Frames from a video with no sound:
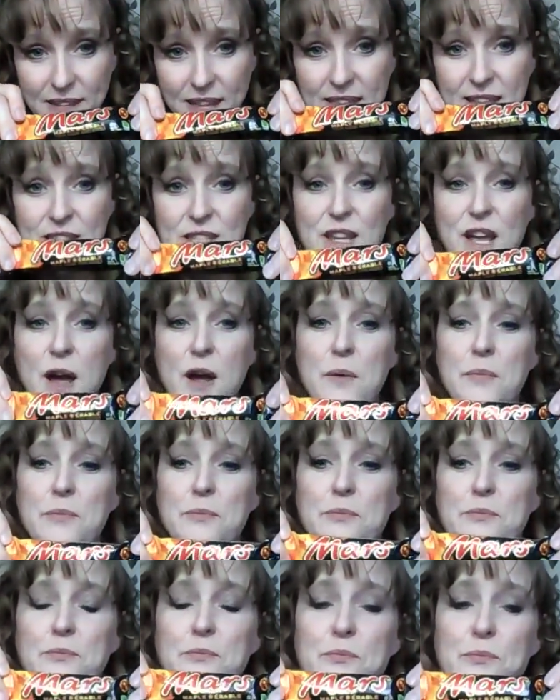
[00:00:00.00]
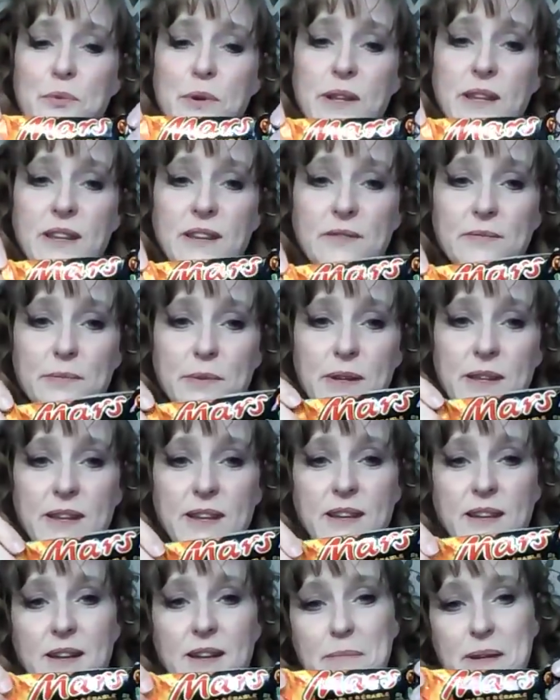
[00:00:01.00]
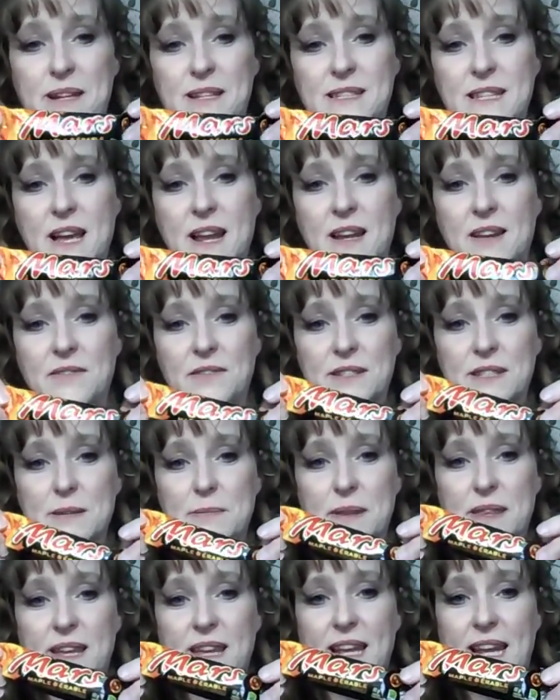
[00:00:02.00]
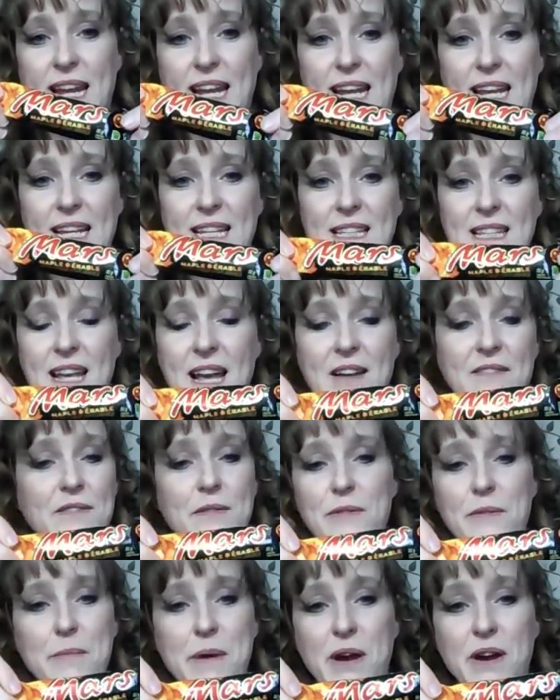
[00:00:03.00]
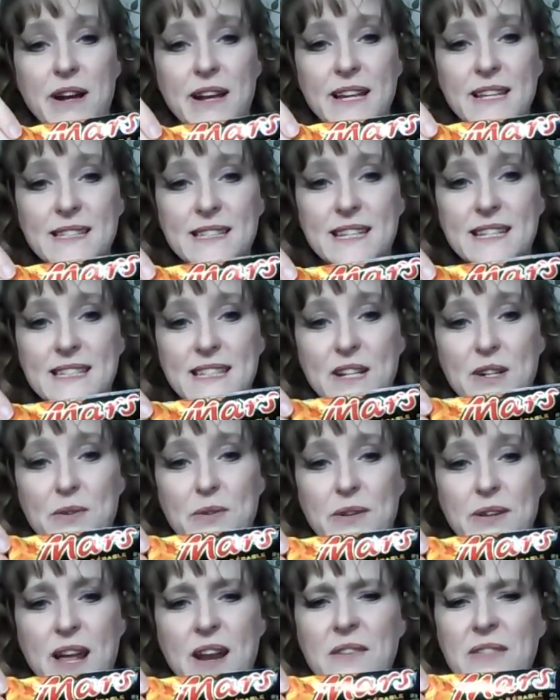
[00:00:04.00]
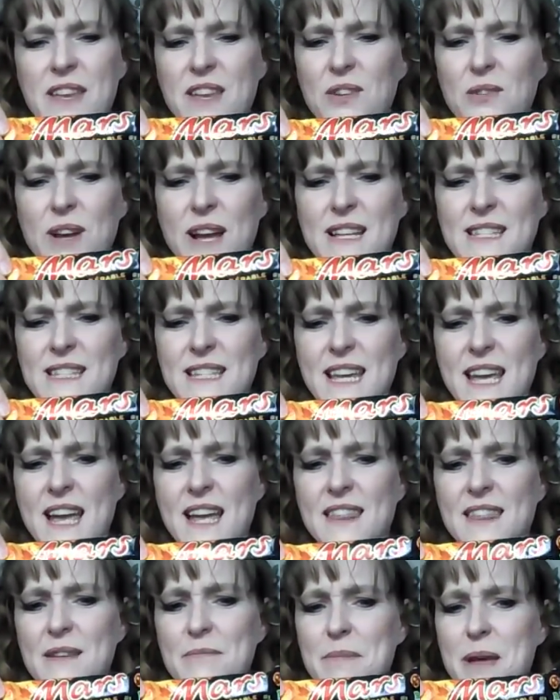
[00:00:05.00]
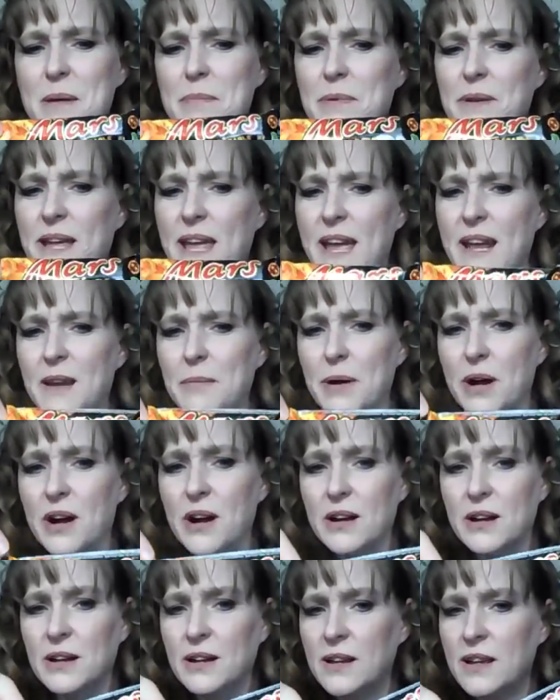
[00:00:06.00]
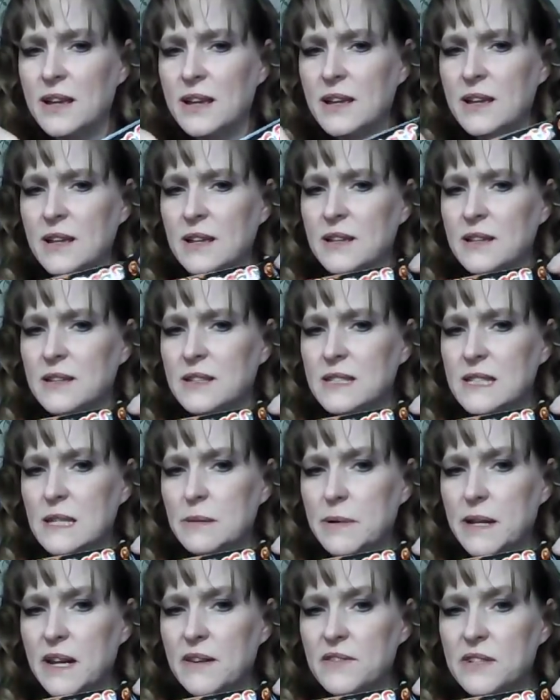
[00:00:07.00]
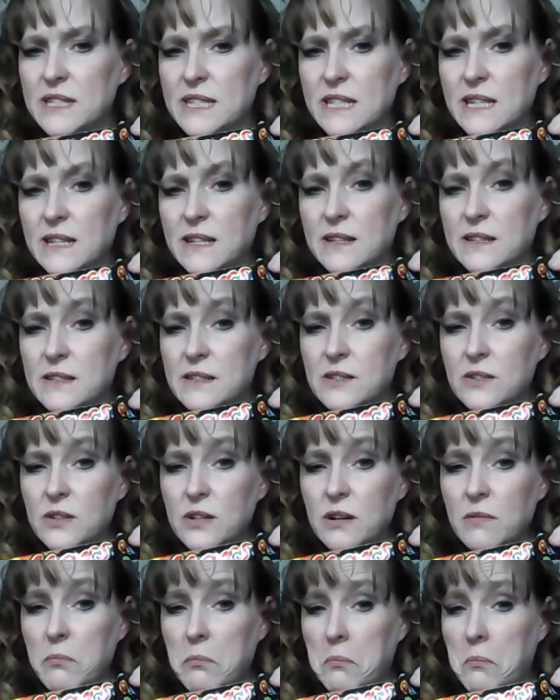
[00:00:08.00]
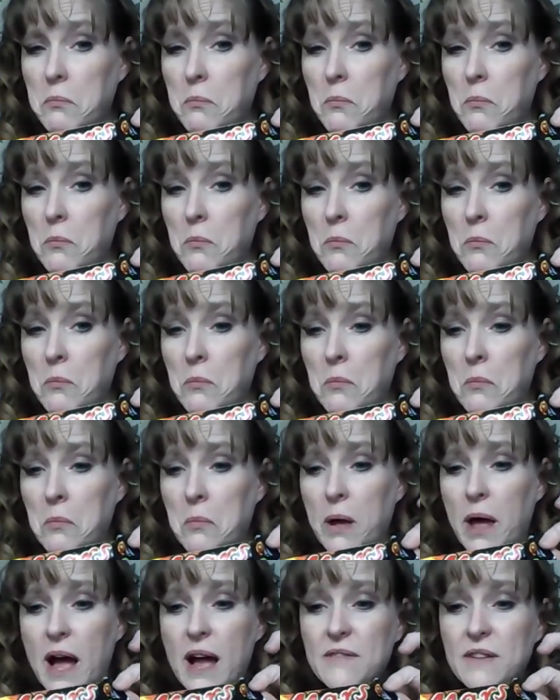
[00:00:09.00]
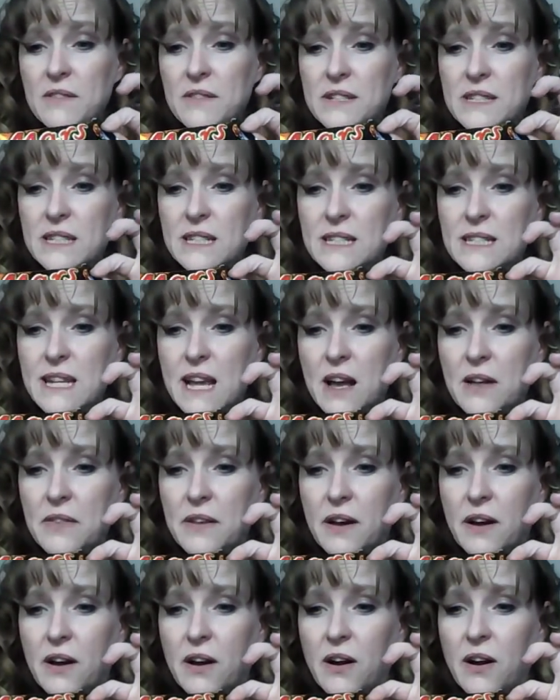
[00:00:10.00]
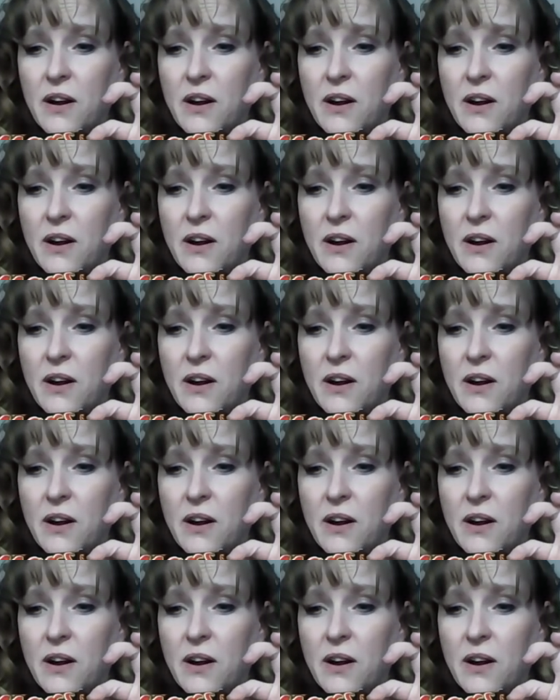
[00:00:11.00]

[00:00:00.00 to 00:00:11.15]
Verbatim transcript: It's uh, really, really going to be exciting for some of the Canadian, uh, for the Americans, because they don't, I don't think you guys get the maple candy bar. Anybody ever seen it in the store? I've never seen it down there.